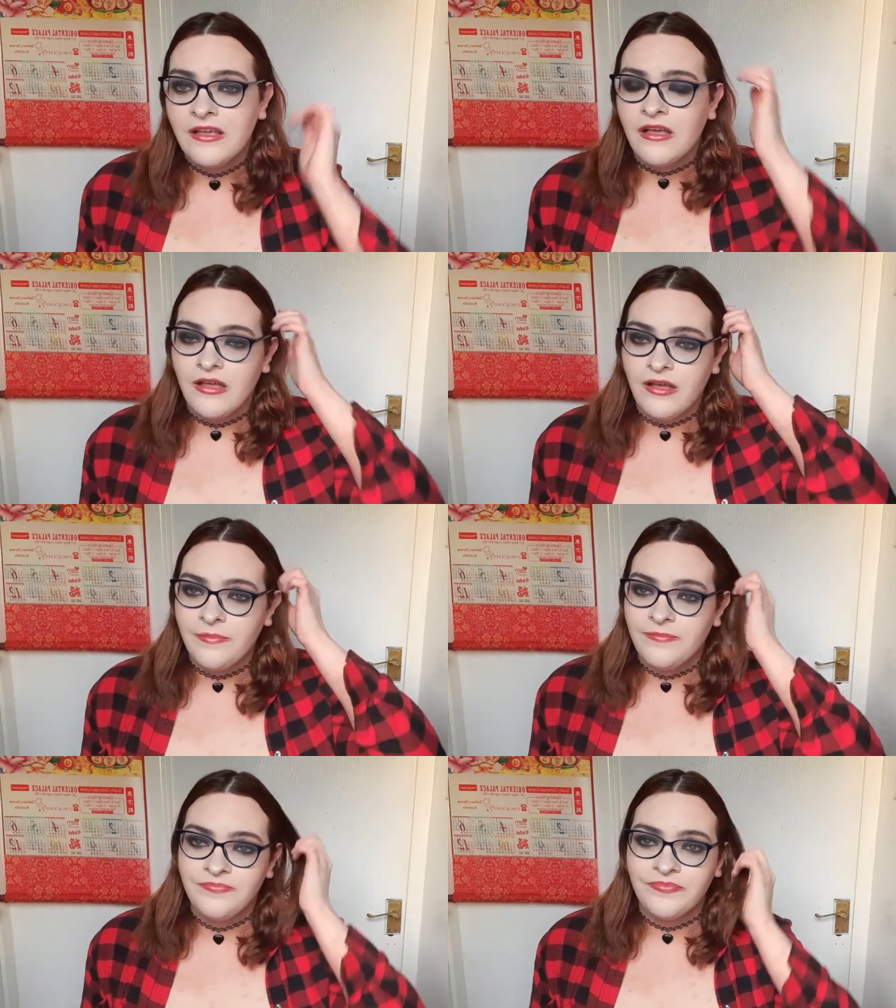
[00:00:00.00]

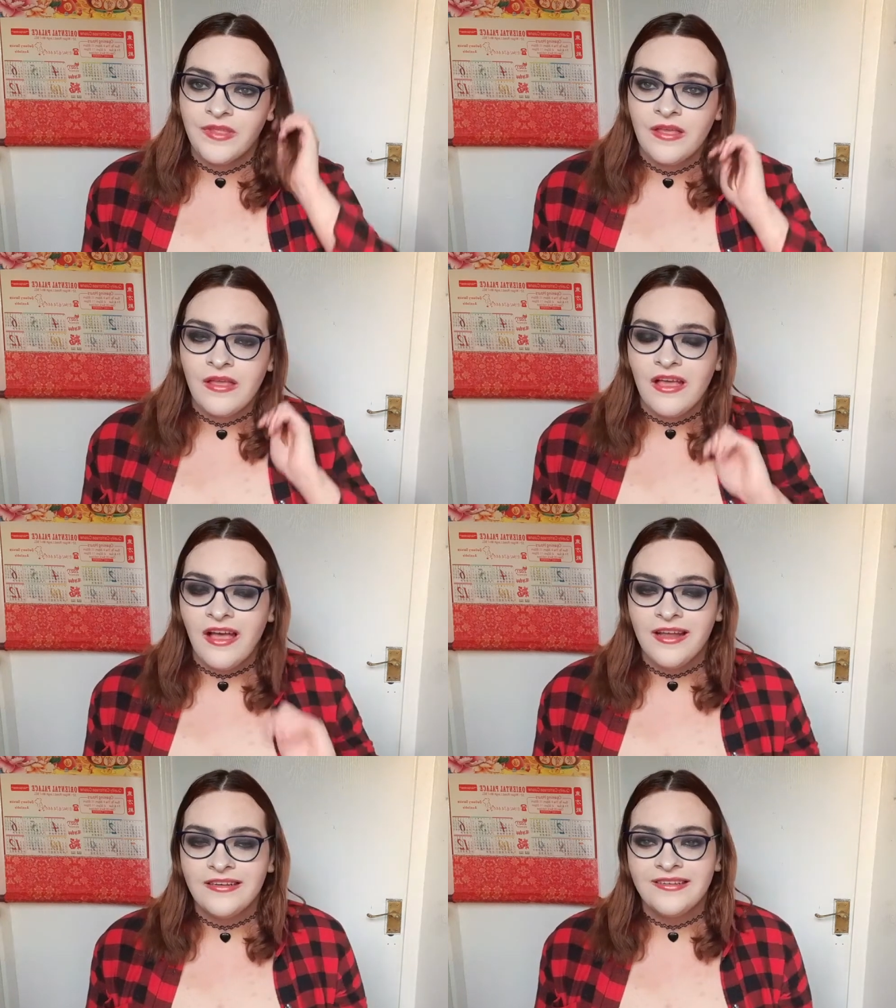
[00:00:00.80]
Um
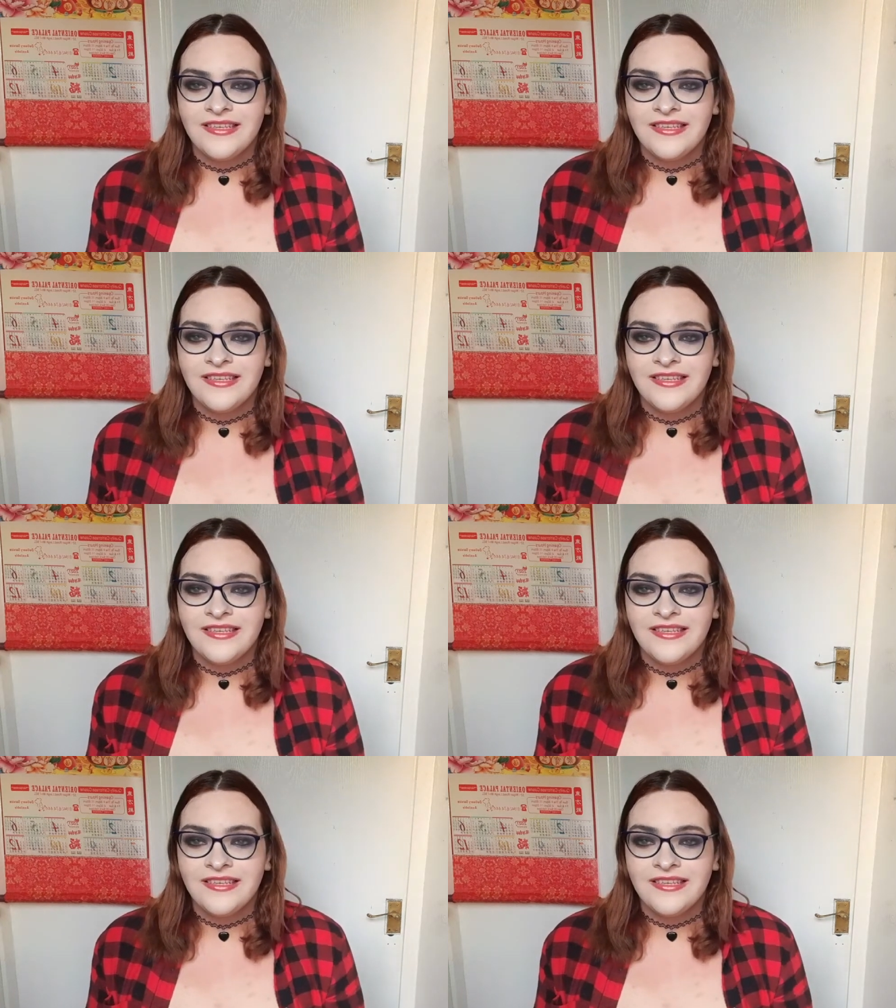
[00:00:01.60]
and